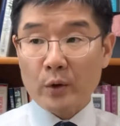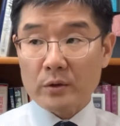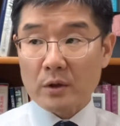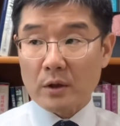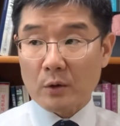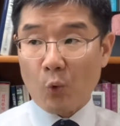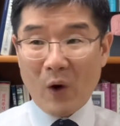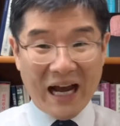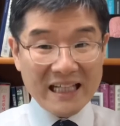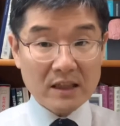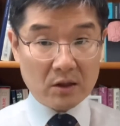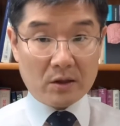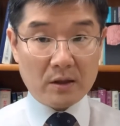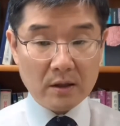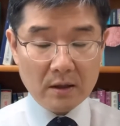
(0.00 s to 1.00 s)

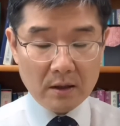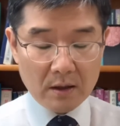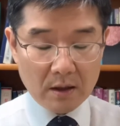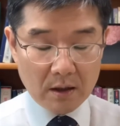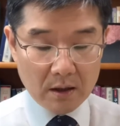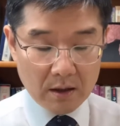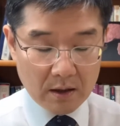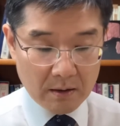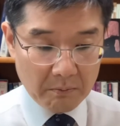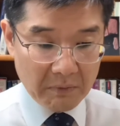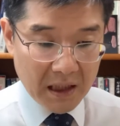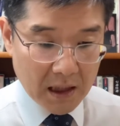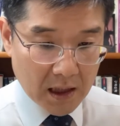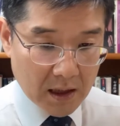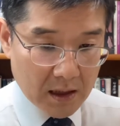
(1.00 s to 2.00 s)
wider
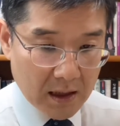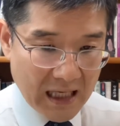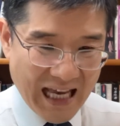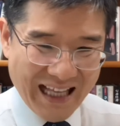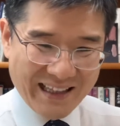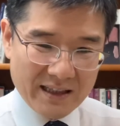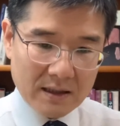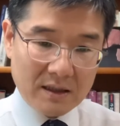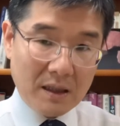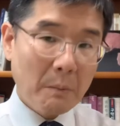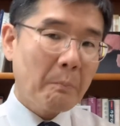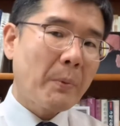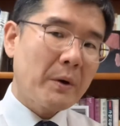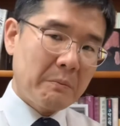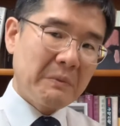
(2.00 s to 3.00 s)
meaning and
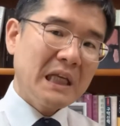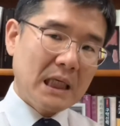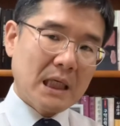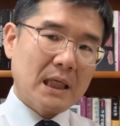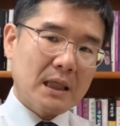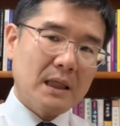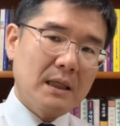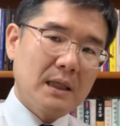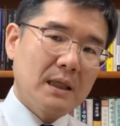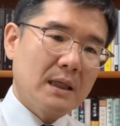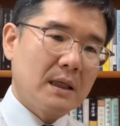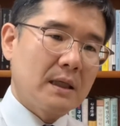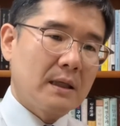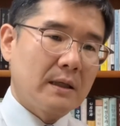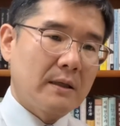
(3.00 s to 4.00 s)
deeper meaning
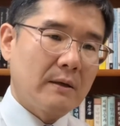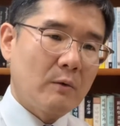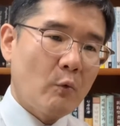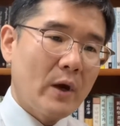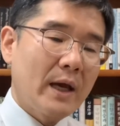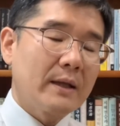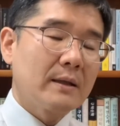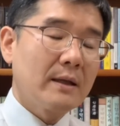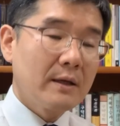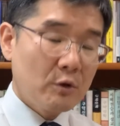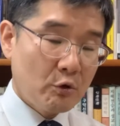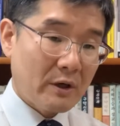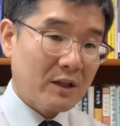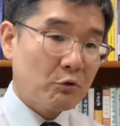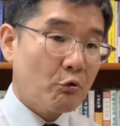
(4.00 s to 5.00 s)
when
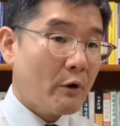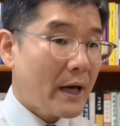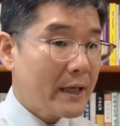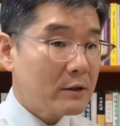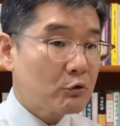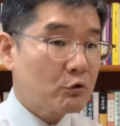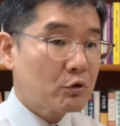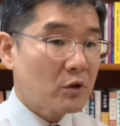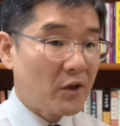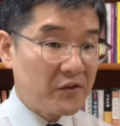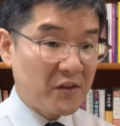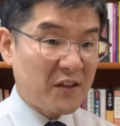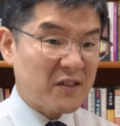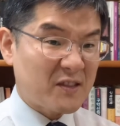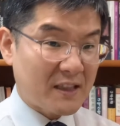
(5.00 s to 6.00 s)
you are trying to
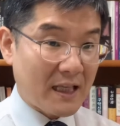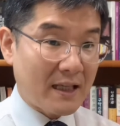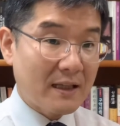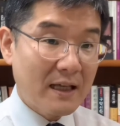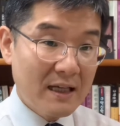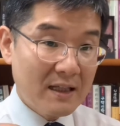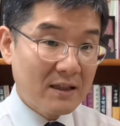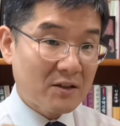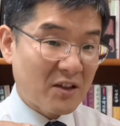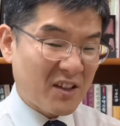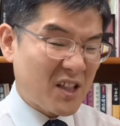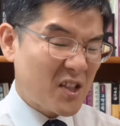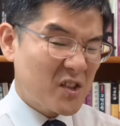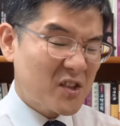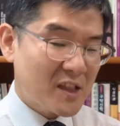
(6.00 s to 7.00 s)
understand the
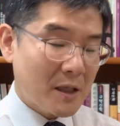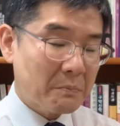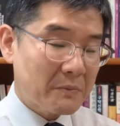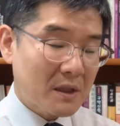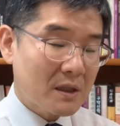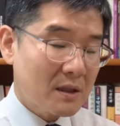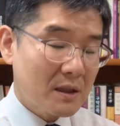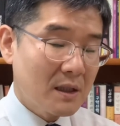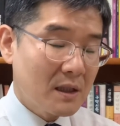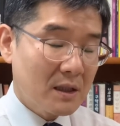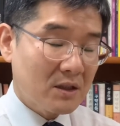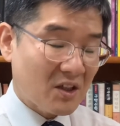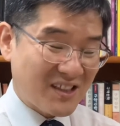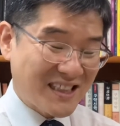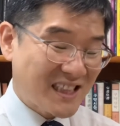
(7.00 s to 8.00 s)

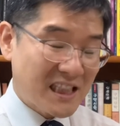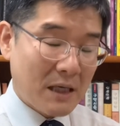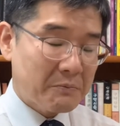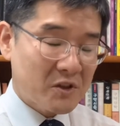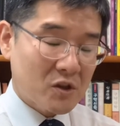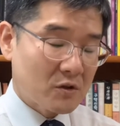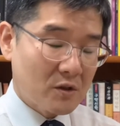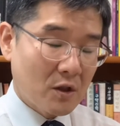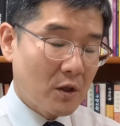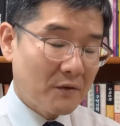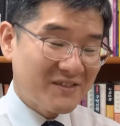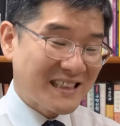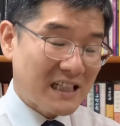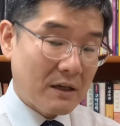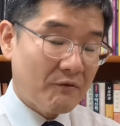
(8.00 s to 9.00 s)
conception of
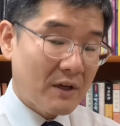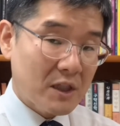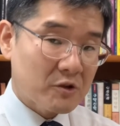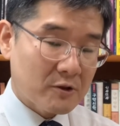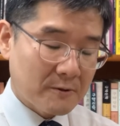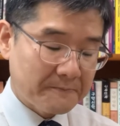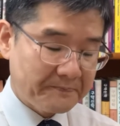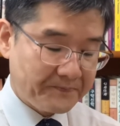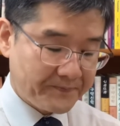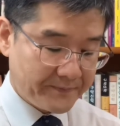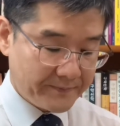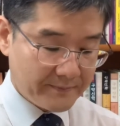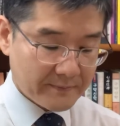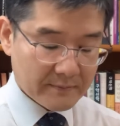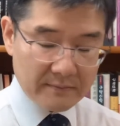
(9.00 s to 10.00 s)
salvation.
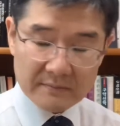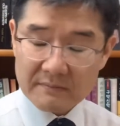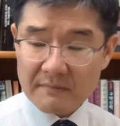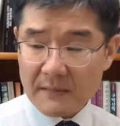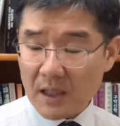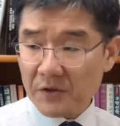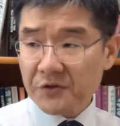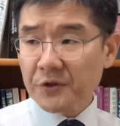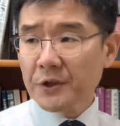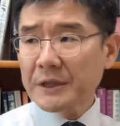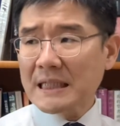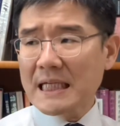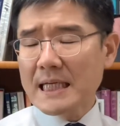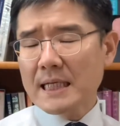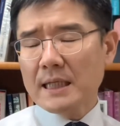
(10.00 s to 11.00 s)
So,
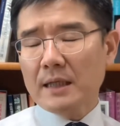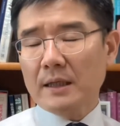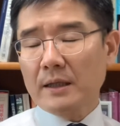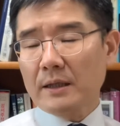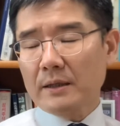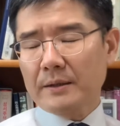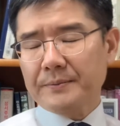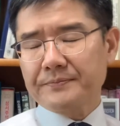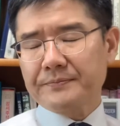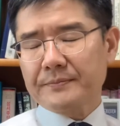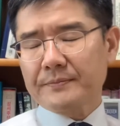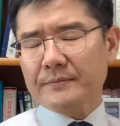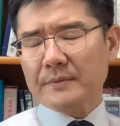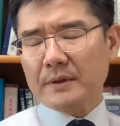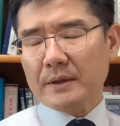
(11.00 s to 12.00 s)

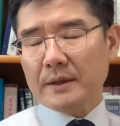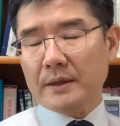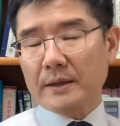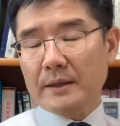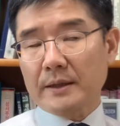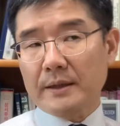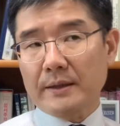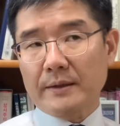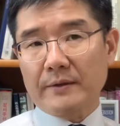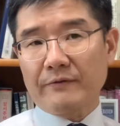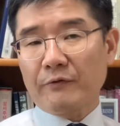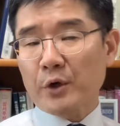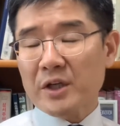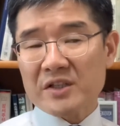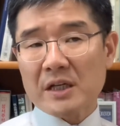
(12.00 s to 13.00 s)

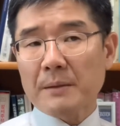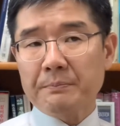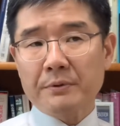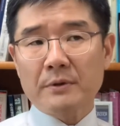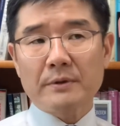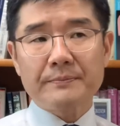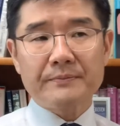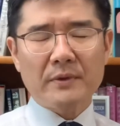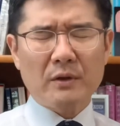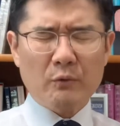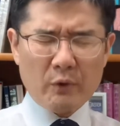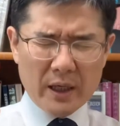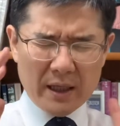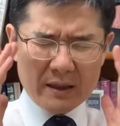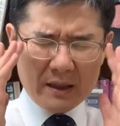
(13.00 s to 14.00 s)
for example,
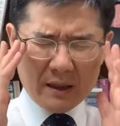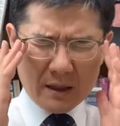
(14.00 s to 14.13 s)
when